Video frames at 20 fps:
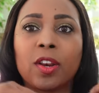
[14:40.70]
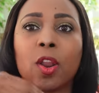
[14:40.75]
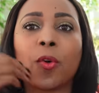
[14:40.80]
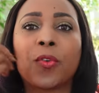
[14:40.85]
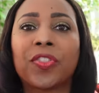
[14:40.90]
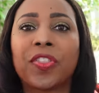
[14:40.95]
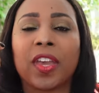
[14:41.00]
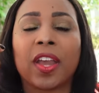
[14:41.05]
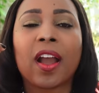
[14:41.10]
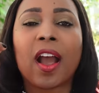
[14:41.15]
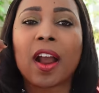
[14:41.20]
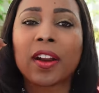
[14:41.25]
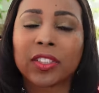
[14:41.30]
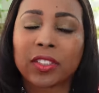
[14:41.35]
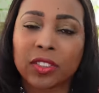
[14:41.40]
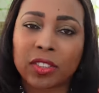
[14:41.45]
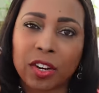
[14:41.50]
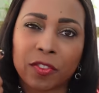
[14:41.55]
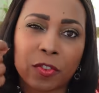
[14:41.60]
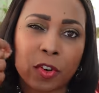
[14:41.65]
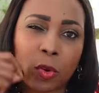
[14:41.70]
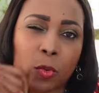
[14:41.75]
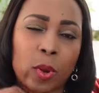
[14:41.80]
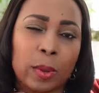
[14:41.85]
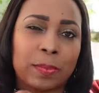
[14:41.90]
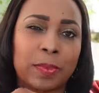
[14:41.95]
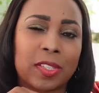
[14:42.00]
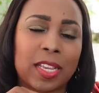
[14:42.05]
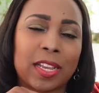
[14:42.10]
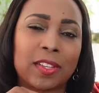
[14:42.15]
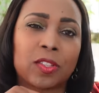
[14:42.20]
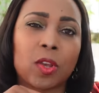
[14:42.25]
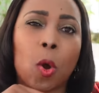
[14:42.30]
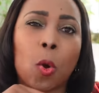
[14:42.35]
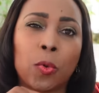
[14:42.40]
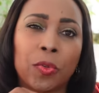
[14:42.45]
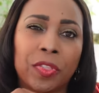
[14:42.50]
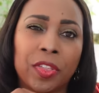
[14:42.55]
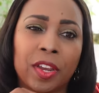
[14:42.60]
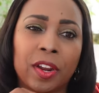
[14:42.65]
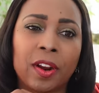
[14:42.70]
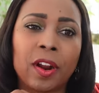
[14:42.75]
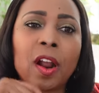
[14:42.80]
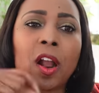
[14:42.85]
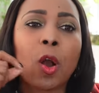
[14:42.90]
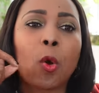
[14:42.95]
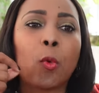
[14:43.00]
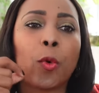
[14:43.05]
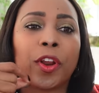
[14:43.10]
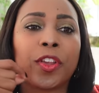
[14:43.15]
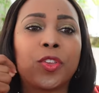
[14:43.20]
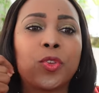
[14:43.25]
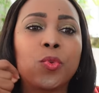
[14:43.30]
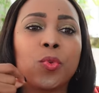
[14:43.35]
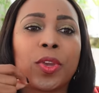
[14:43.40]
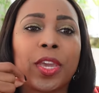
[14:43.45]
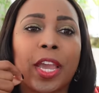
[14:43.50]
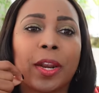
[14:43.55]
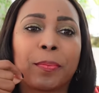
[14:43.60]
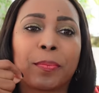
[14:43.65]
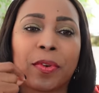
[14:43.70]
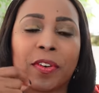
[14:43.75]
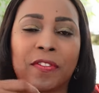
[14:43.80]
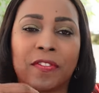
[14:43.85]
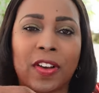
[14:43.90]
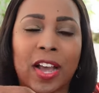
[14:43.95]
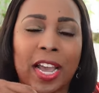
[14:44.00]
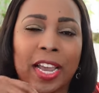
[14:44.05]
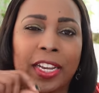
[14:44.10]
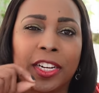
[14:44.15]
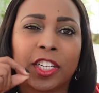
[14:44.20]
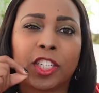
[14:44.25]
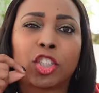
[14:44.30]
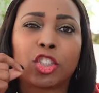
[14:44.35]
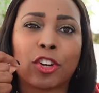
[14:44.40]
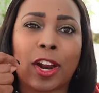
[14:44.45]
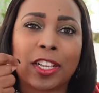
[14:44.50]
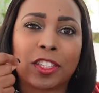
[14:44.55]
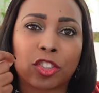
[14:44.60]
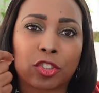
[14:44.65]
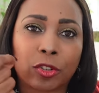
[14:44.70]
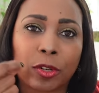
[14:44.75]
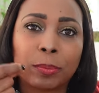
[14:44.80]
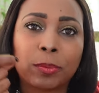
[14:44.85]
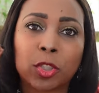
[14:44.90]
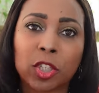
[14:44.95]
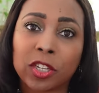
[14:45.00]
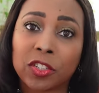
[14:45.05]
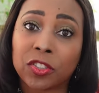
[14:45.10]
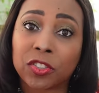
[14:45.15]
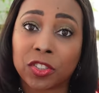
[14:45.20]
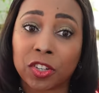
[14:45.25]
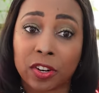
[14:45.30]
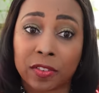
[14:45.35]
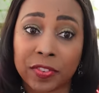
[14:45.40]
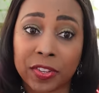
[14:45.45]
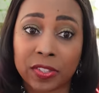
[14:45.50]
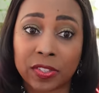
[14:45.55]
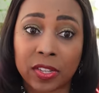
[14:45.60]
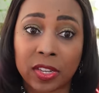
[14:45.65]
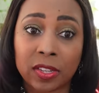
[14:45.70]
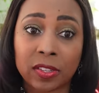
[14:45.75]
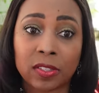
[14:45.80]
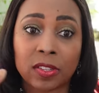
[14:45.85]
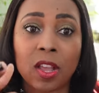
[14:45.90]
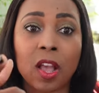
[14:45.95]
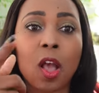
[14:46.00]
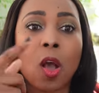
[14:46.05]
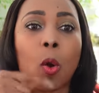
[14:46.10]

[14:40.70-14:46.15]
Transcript: Now, there are several websites out there where you can provide transcription services.